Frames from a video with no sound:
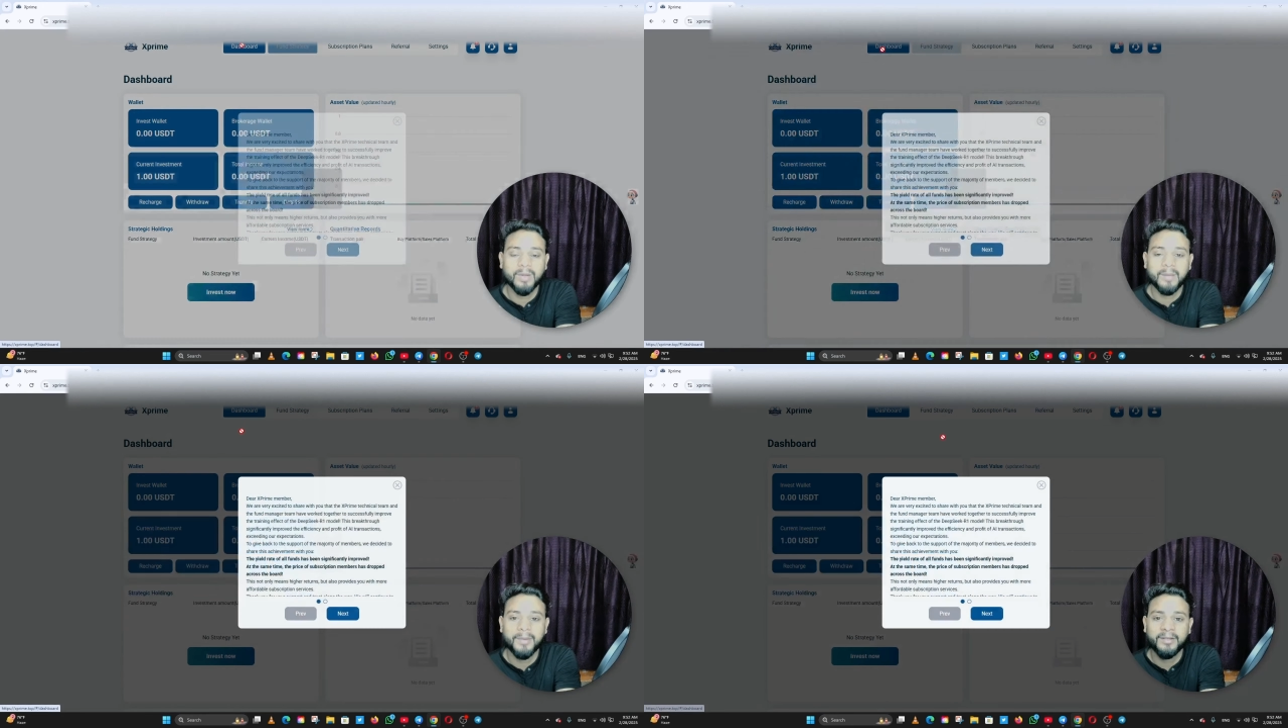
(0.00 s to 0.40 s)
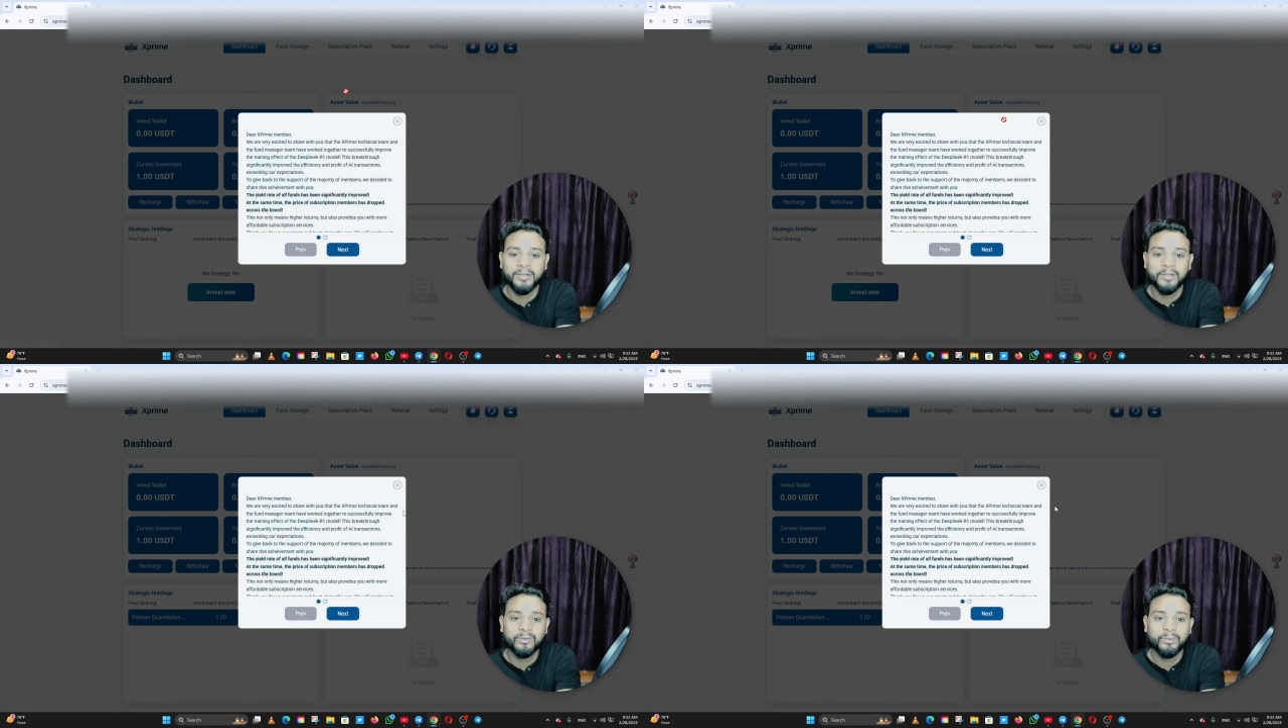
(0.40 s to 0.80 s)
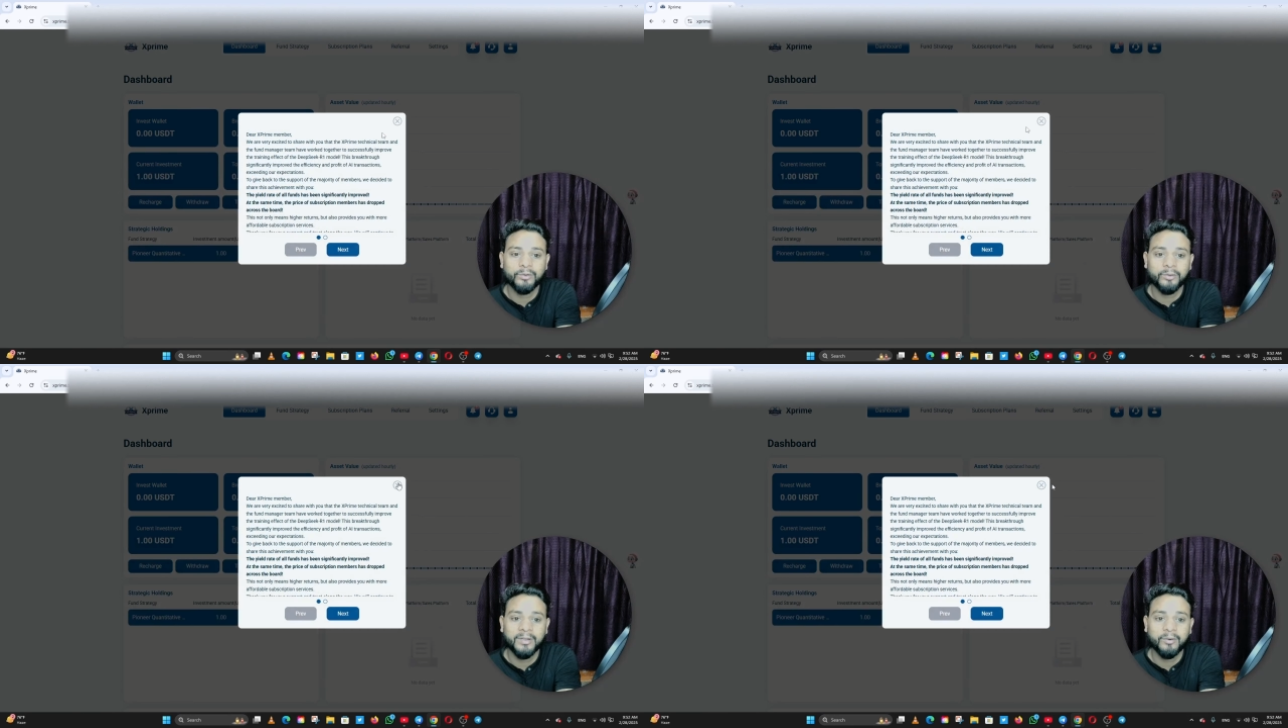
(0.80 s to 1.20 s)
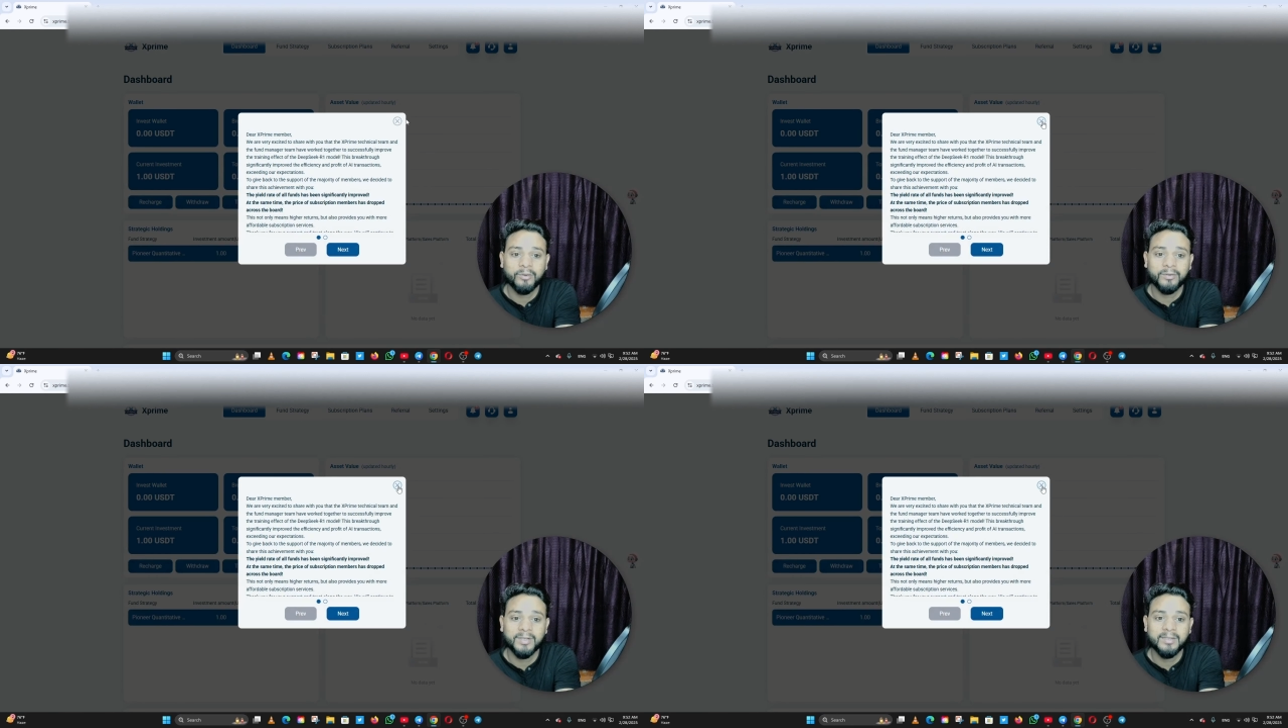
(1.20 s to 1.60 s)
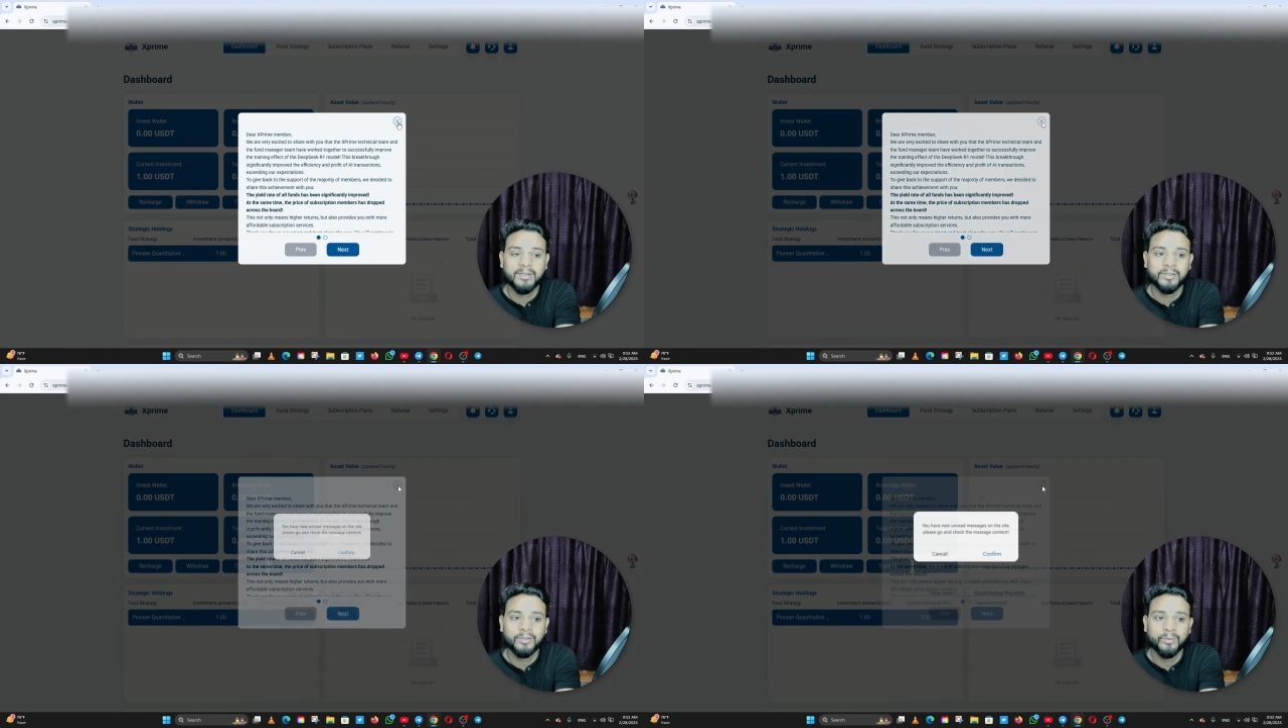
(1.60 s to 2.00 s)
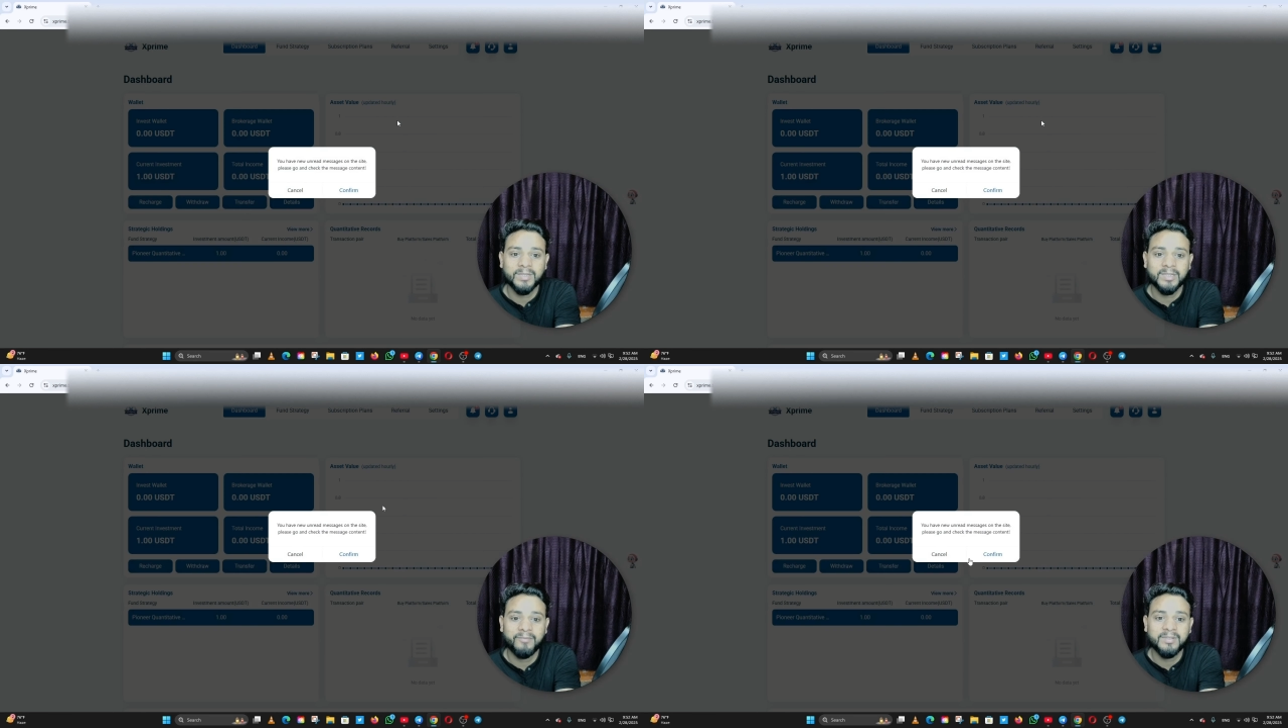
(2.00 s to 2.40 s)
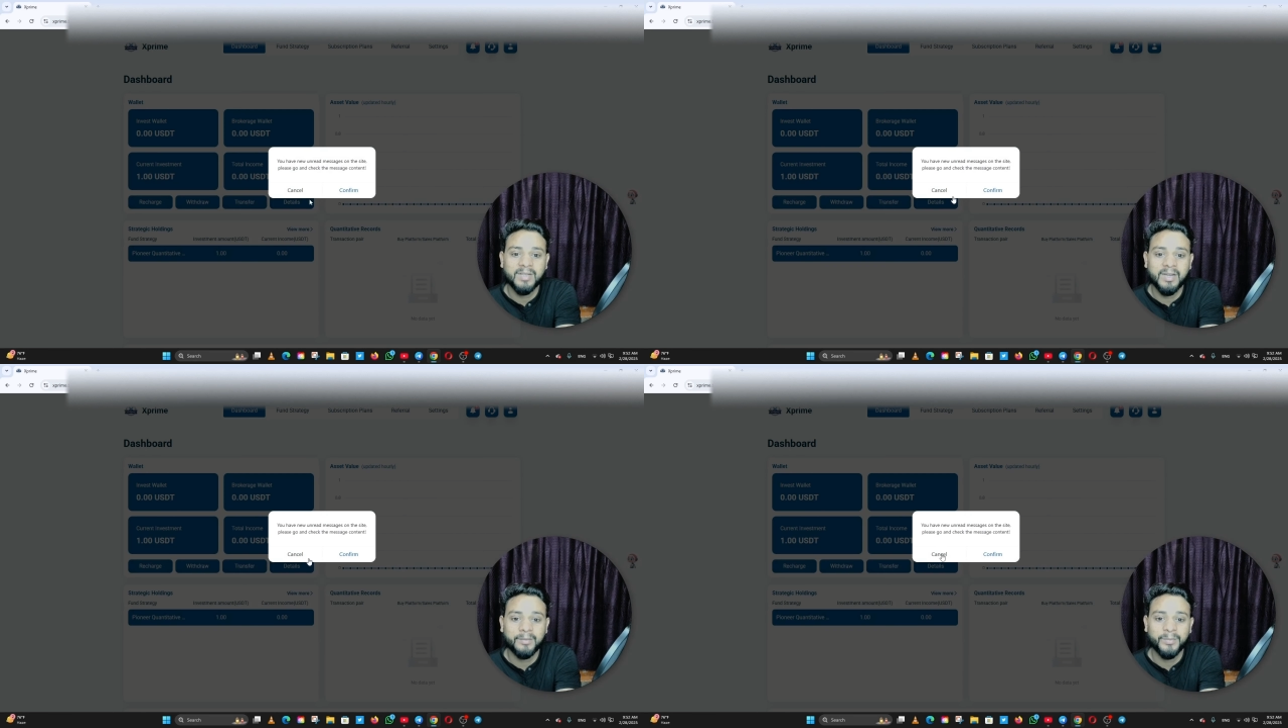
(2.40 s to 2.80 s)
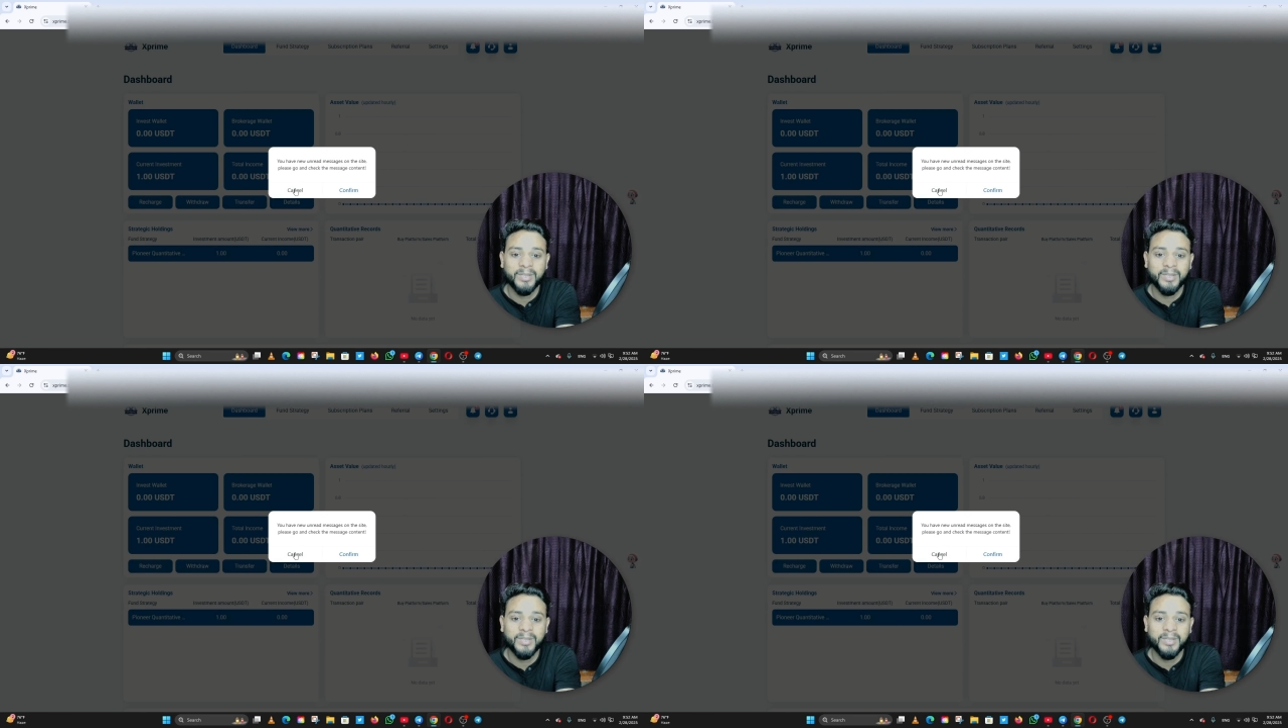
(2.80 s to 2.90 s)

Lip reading: any issue, you can contact the customer service and me